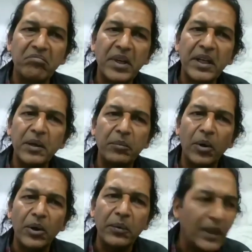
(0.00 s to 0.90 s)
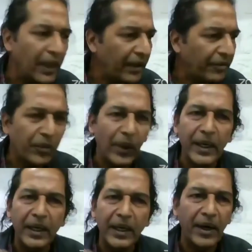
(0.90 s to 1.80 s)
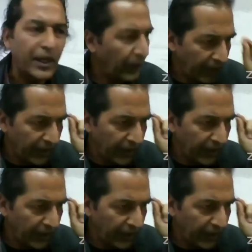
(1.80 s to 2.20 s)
he didn't bother with left twining and right twining.